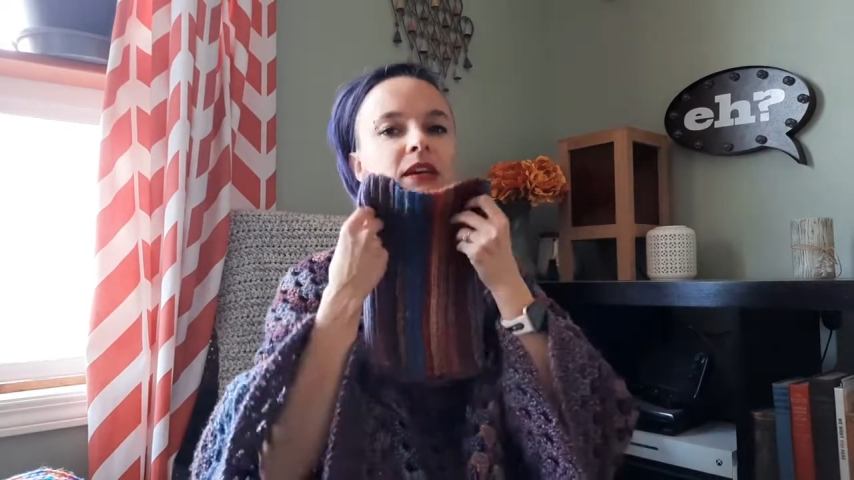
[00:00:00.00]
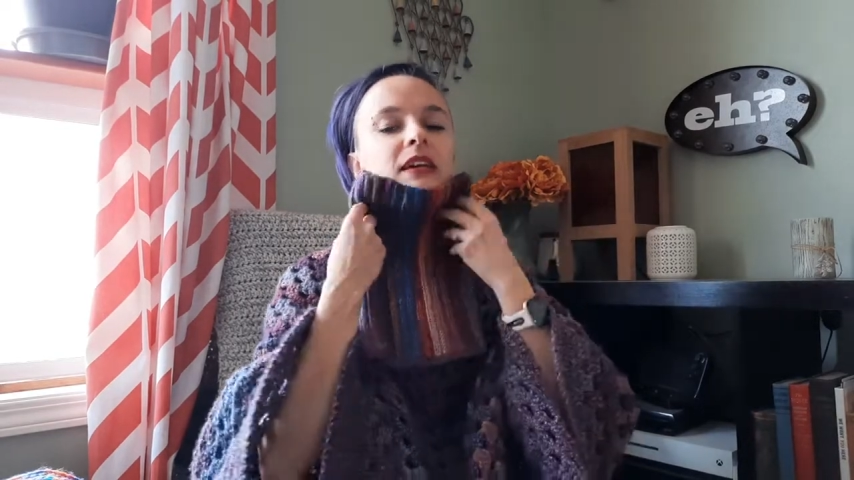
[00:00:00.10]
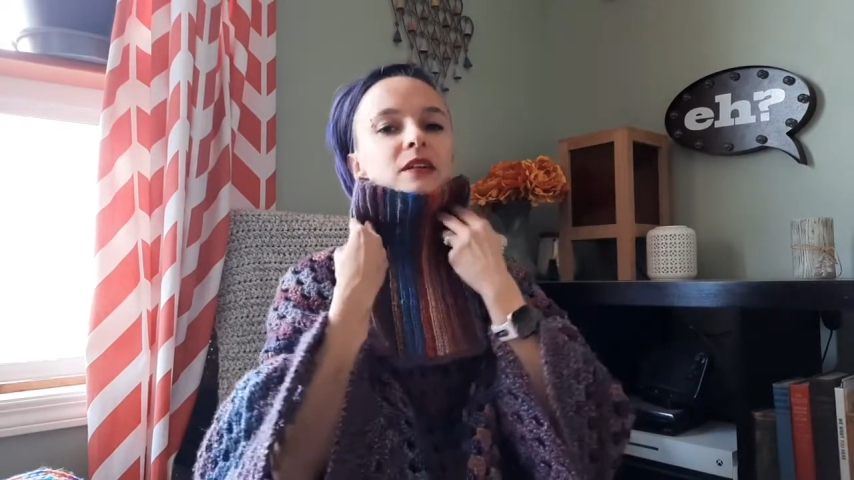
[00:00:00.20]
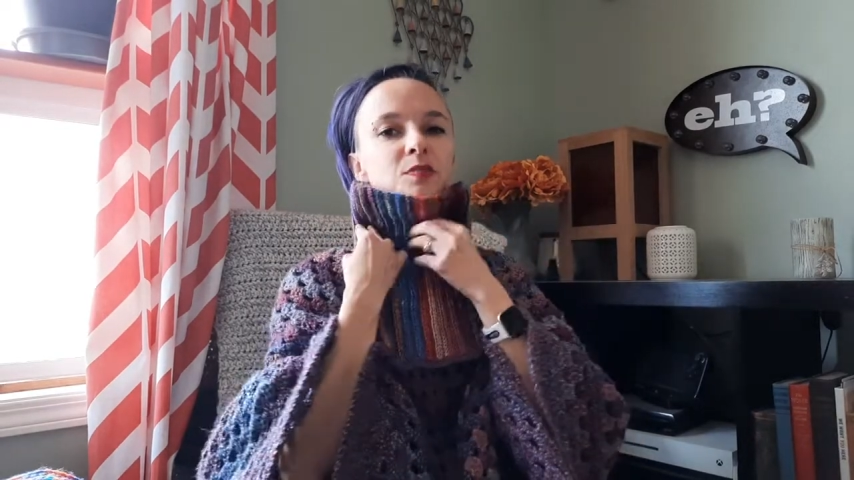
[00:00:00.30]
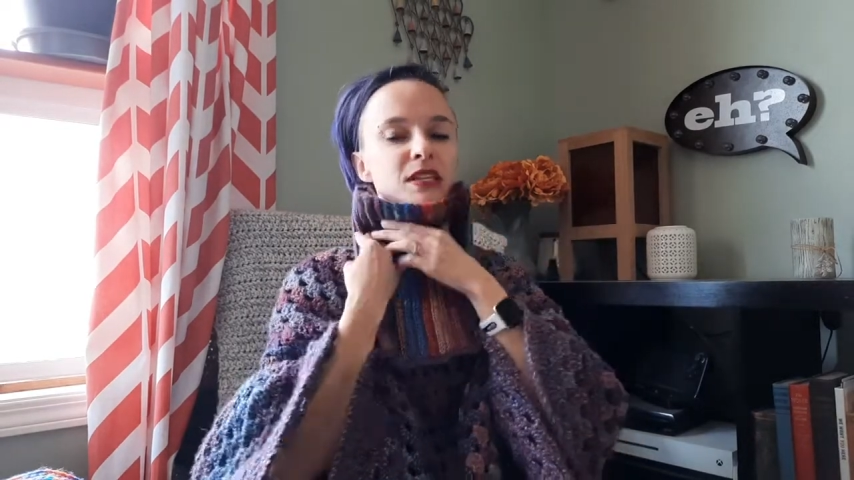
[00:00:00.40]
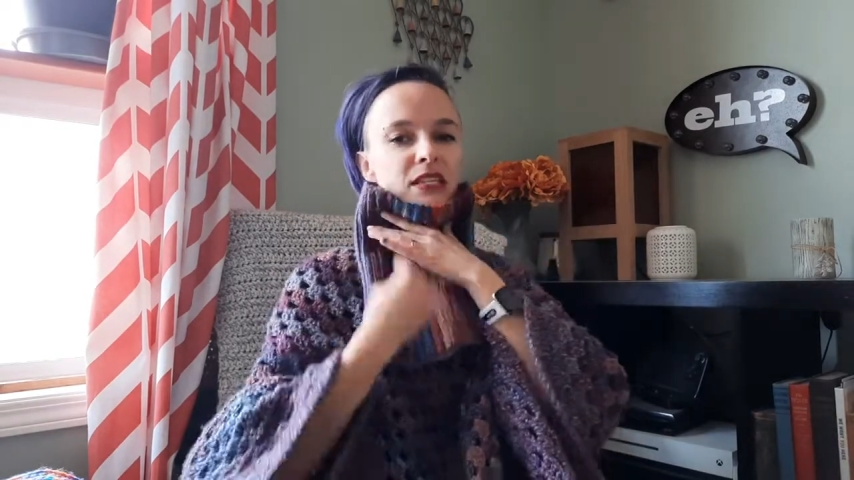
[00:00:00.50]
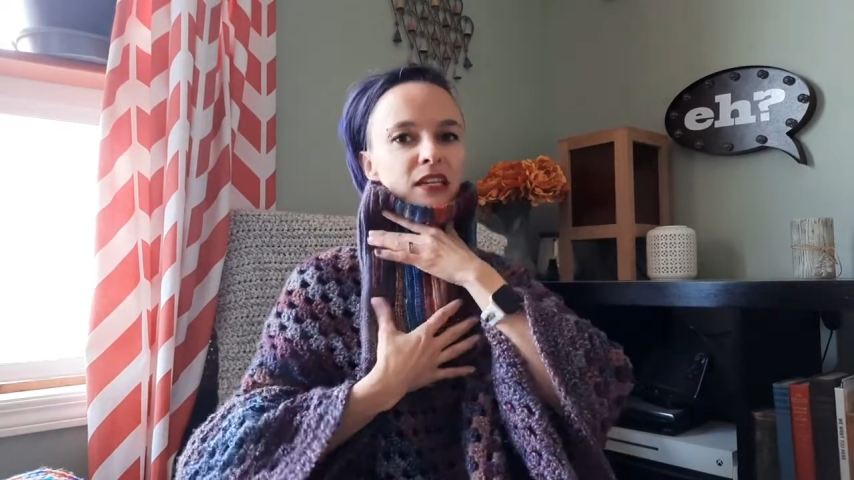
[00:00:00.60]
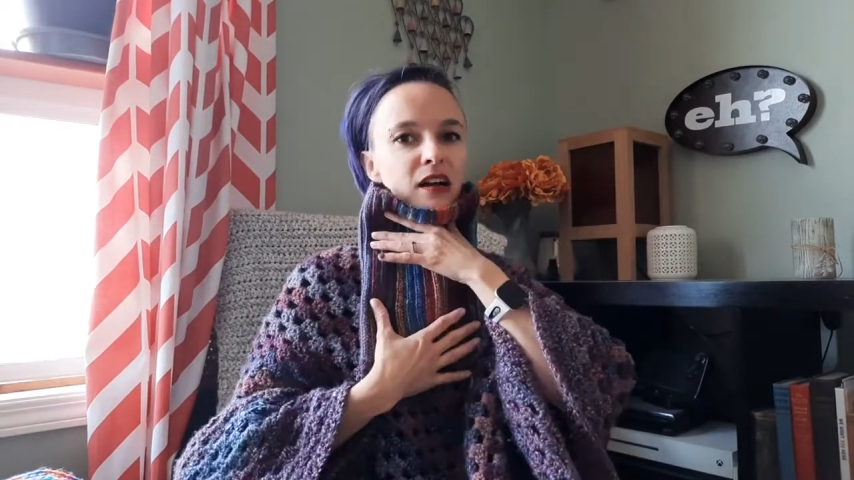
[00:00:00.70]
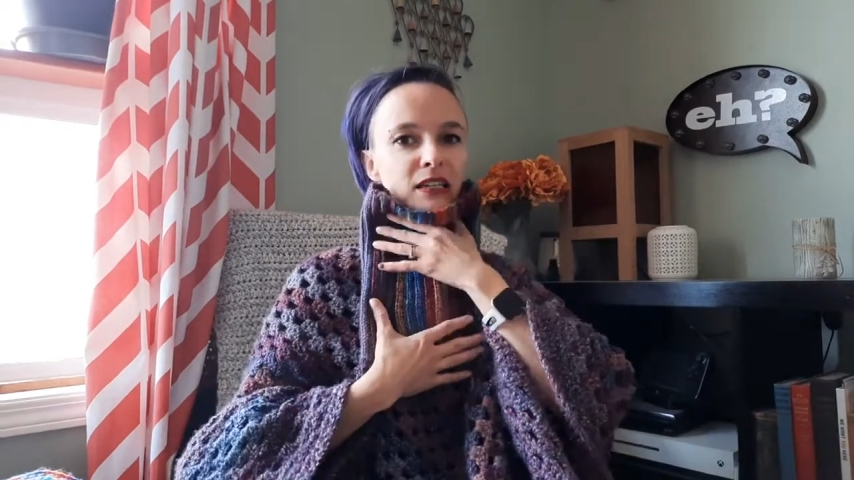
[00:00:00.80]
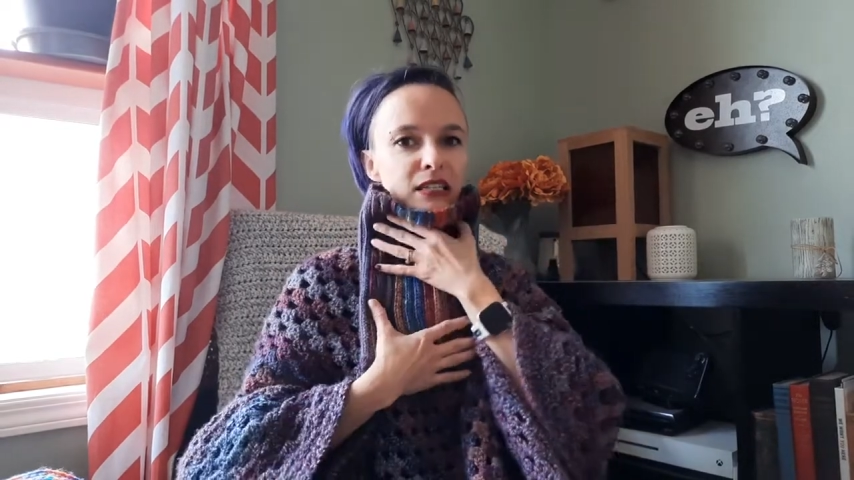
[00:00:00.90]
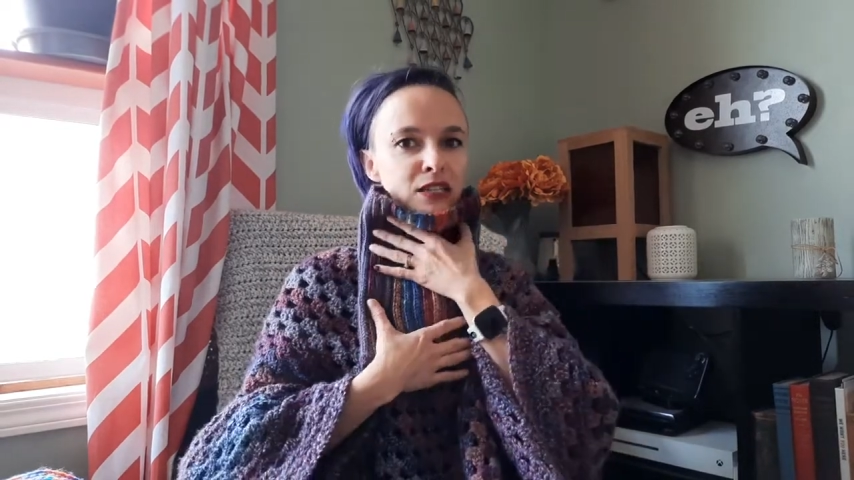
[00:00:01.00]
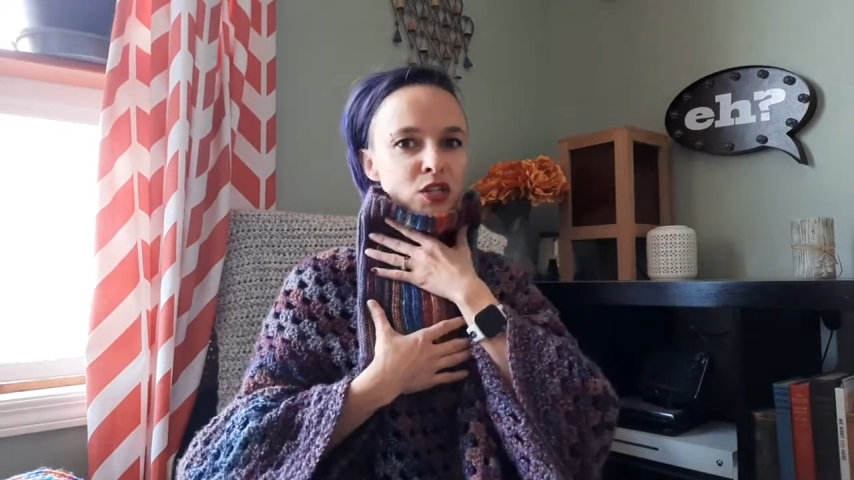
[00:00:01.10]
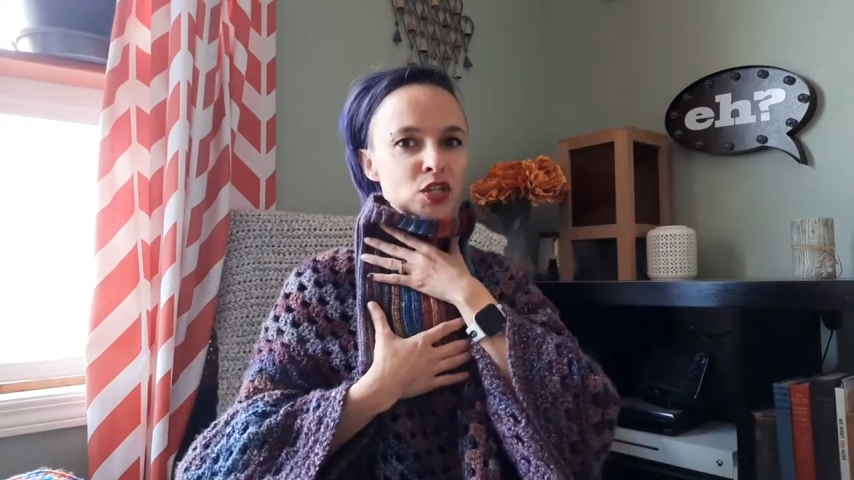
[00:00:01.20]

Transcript: It'll be tucked into